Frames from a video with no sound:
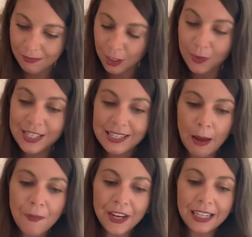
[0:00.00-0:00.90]
There was
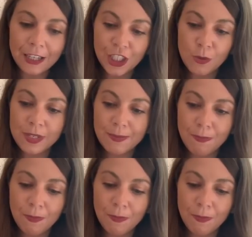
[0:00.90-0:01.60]
something that just was,